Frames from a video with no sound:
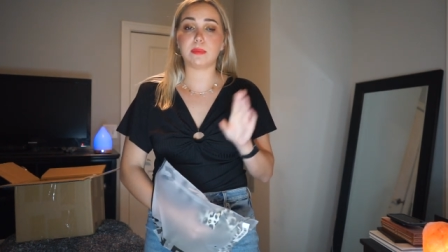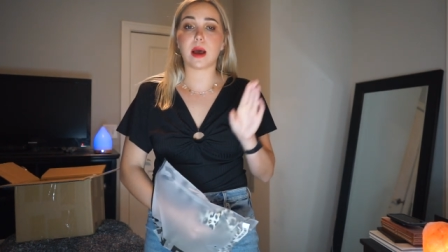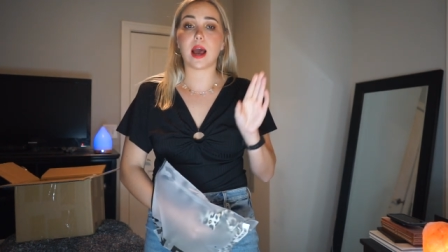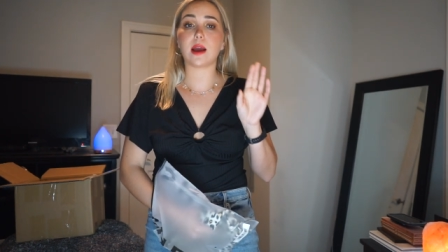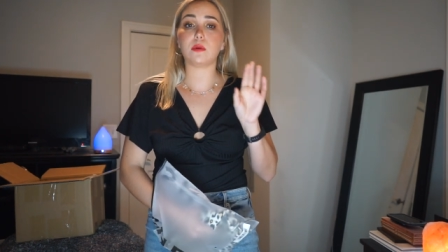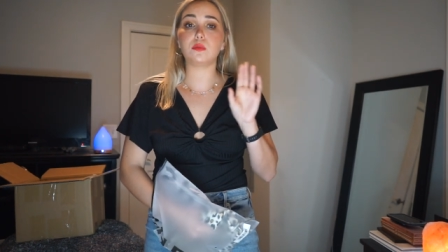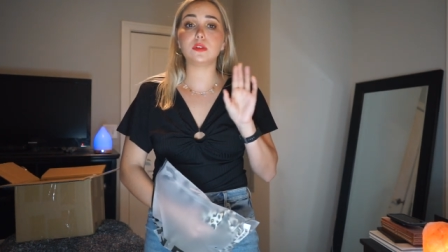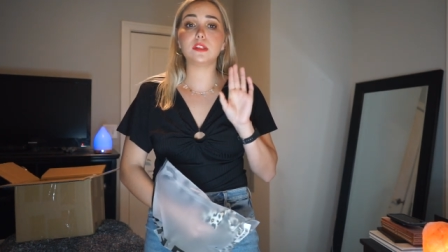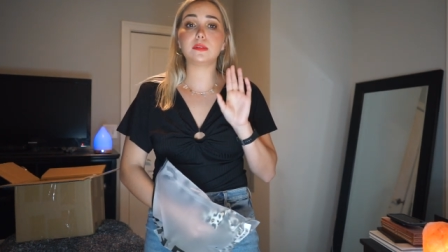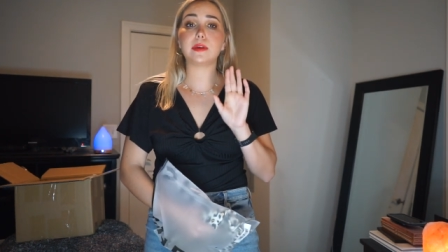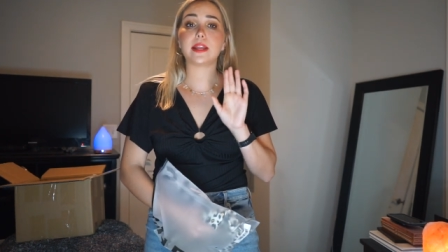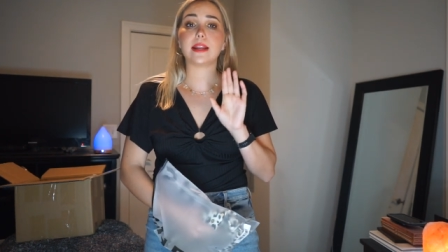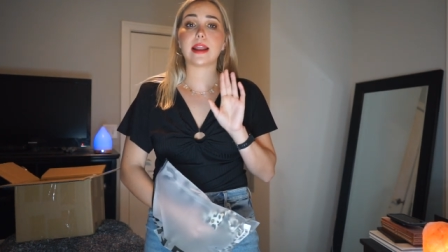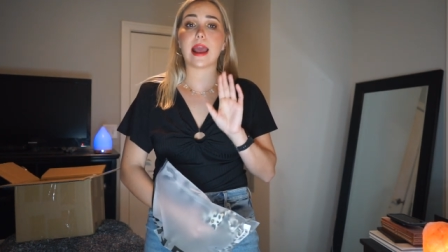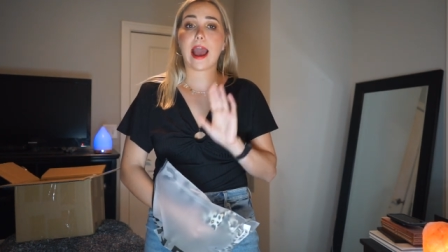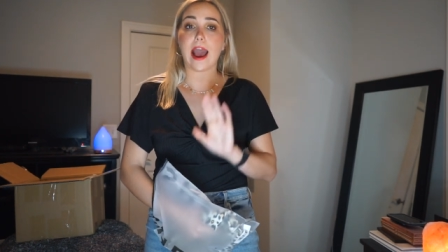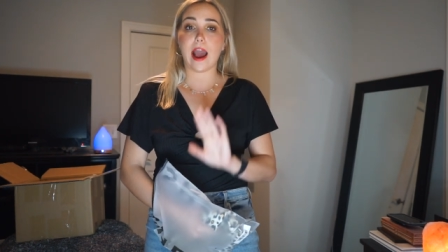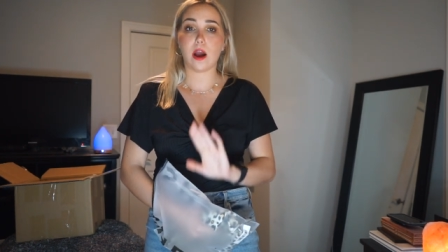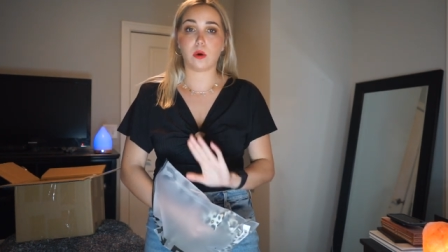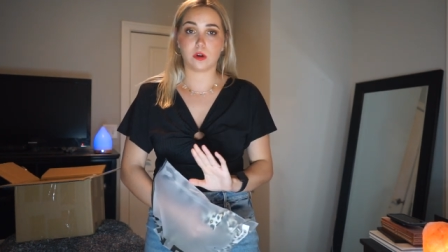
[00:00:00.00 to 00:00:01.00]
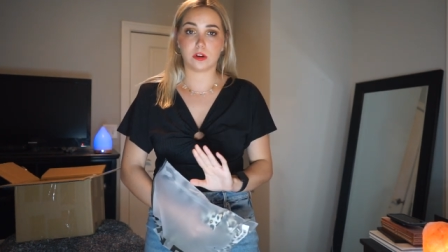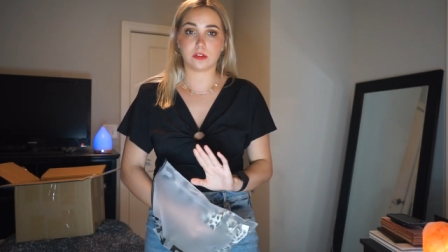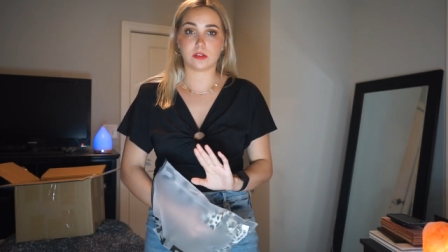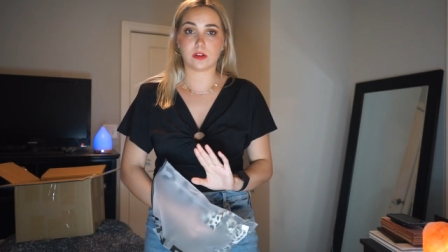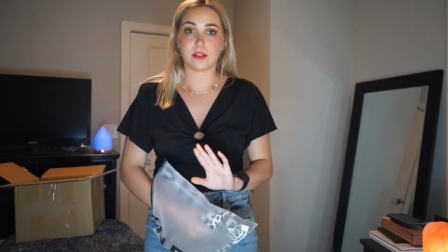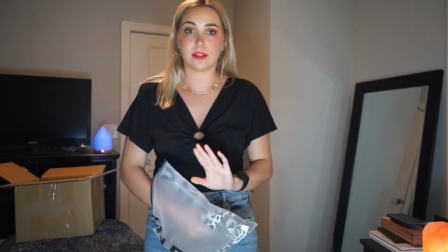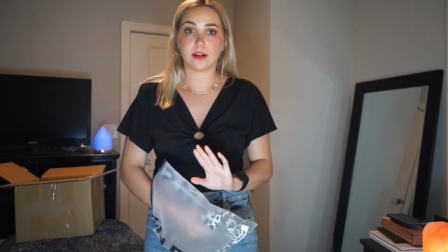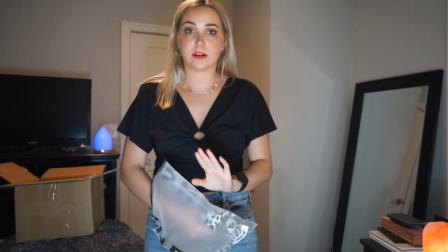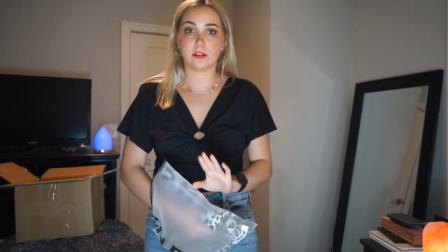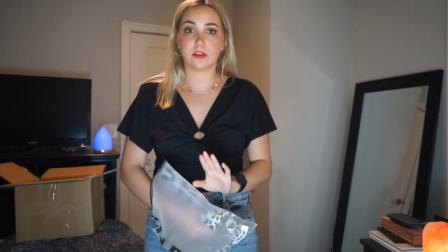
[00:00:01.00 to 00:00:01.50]
but I will spend hours
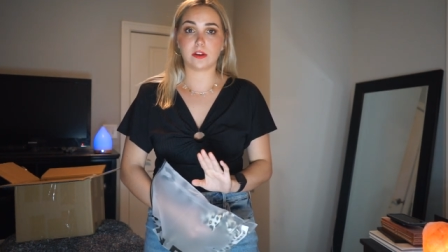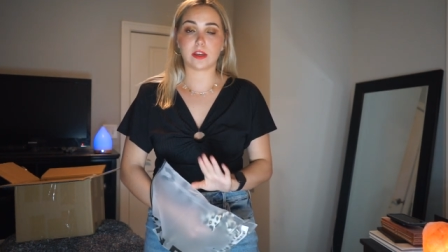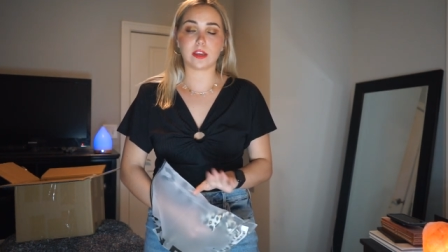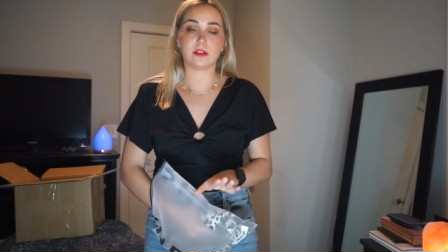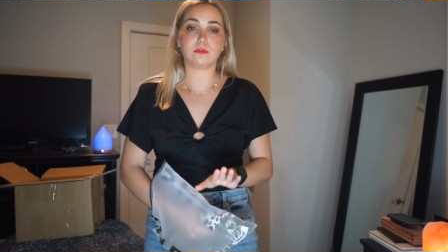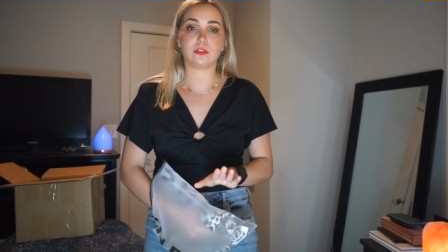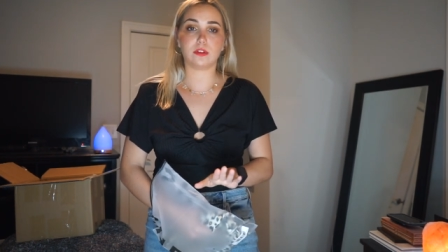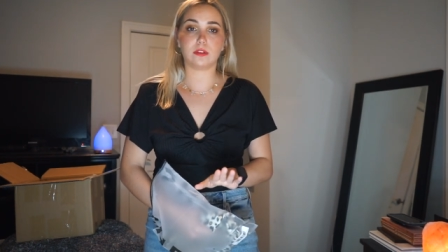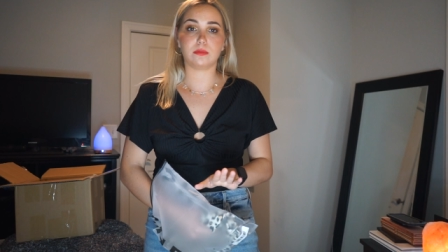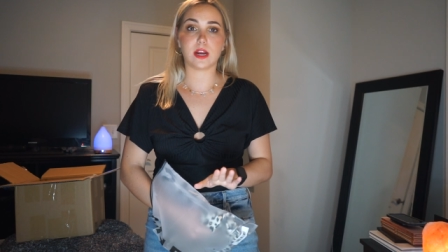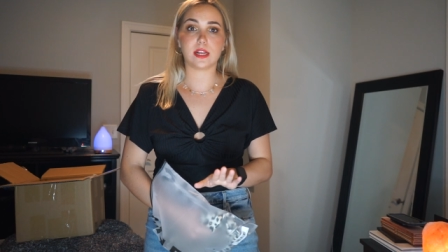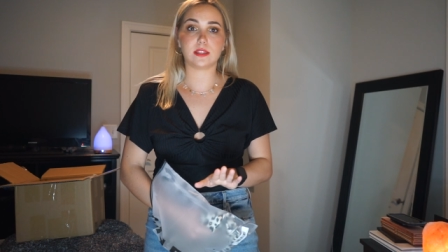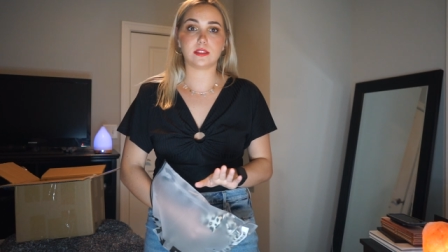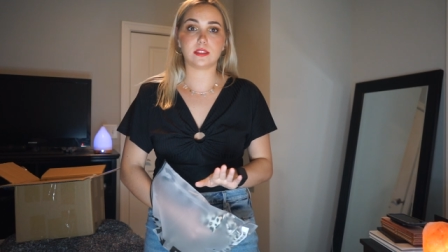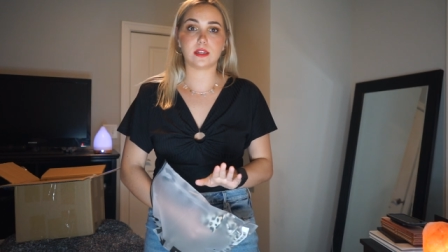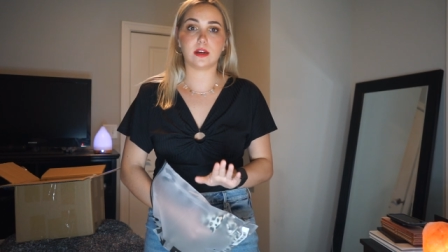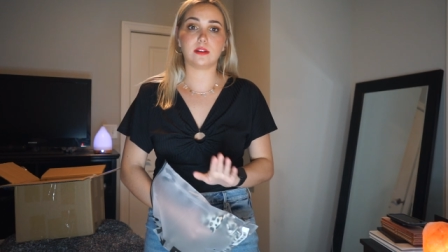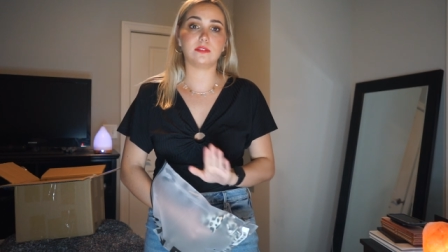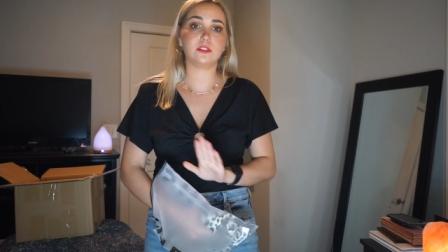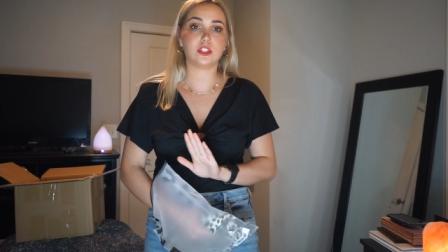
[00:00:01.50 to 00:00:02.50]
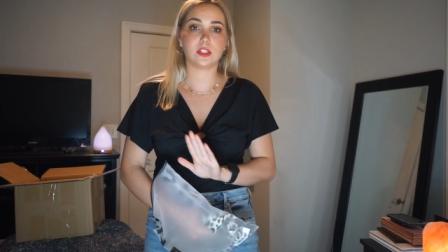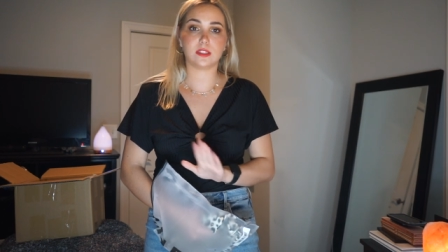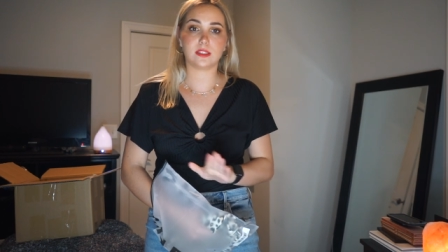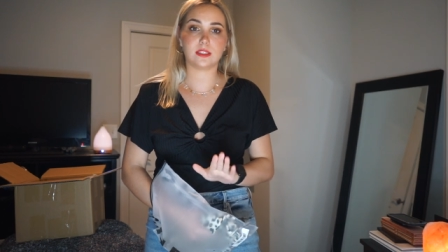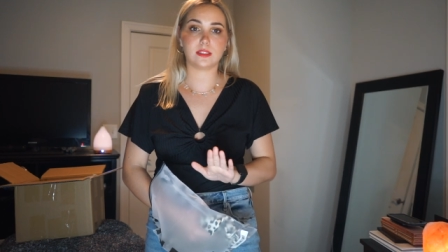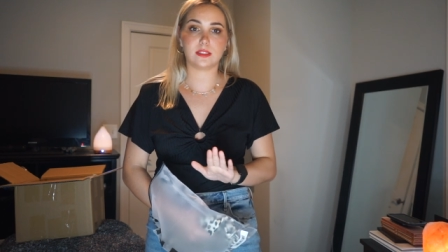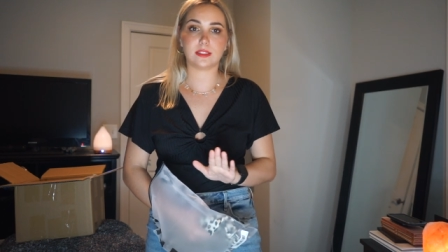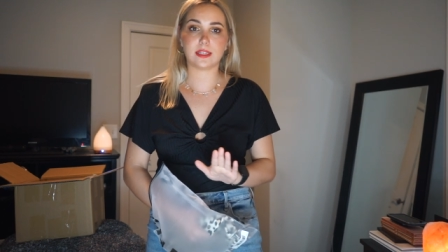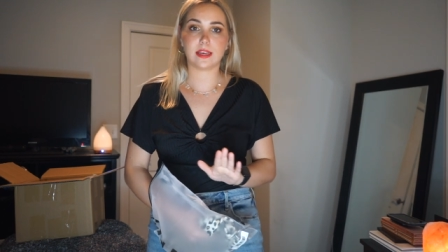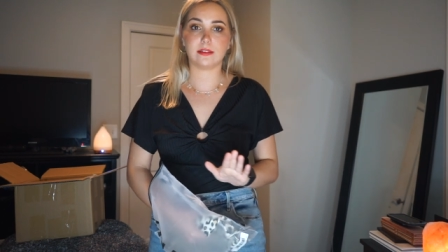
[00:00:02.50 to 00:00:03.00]
on there looking for the right stuff
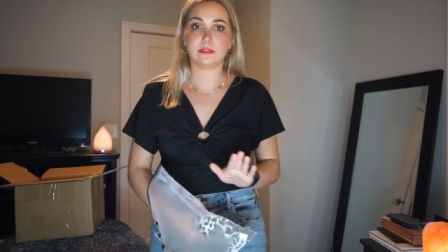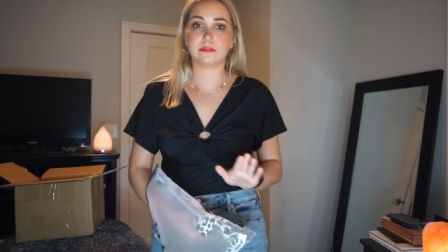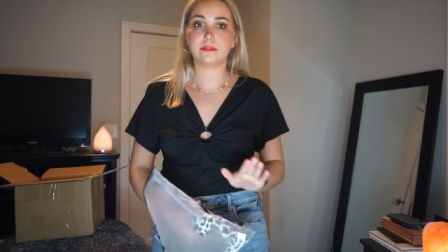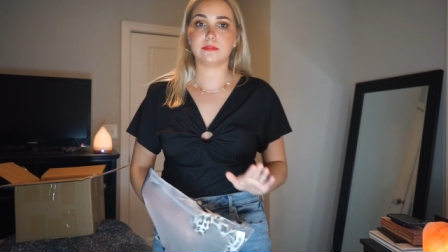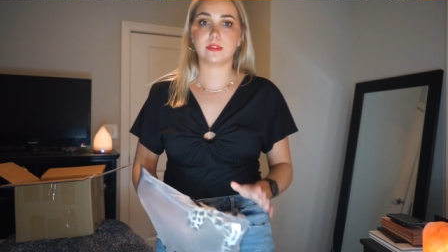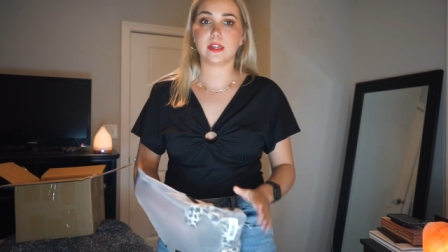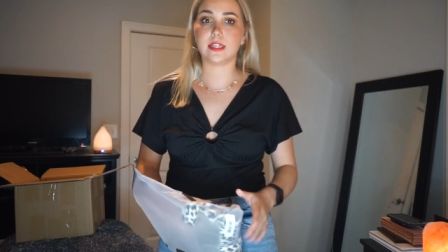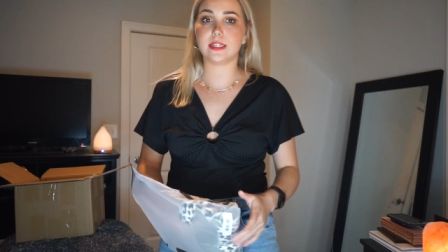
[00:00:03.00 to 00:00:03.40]
just to save